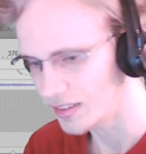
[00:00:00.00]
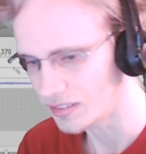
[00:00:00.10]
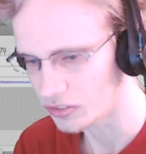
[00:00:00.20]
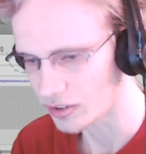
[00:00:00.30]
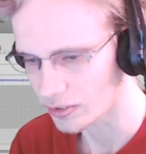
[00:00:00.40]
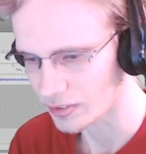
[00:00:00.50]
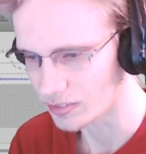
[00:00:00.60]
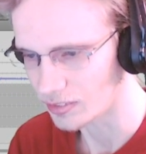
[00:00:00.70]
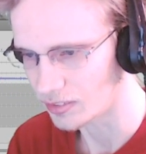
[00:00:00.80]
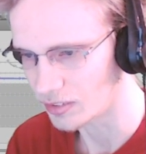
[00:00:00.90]
then she has like
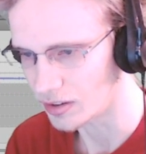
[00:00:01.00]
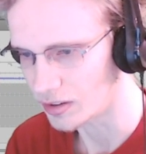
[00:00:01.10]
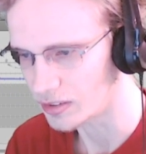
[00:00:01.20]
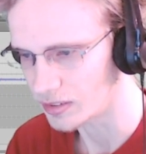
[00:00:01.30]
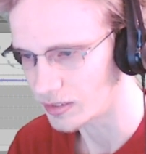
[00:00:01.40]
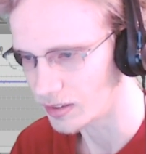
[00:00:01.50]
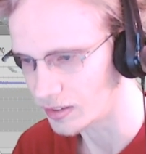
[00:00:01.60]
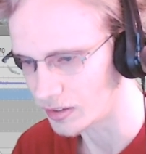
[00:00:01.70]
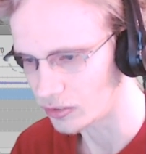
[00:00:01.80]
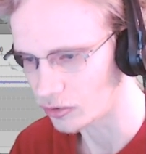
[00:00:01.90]
this dog,
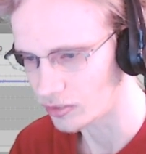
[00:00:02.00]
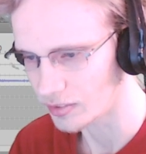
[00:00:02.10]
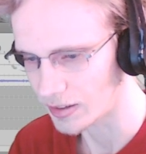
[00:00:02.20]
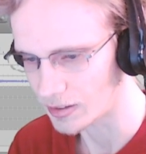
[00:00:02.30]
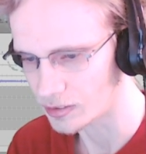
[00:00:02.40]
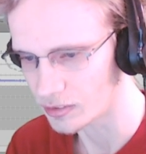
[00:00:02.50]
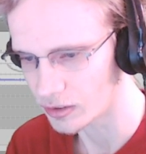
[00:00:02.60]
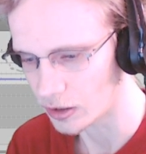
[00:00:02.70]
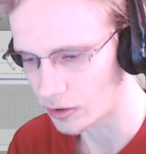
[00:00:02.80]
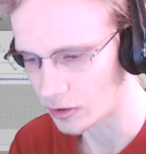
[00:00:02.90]
and they're just hanging out in the
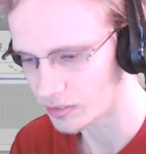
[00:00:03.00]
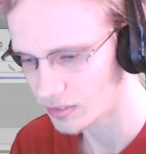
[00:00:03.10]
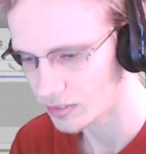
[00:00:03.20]
garden.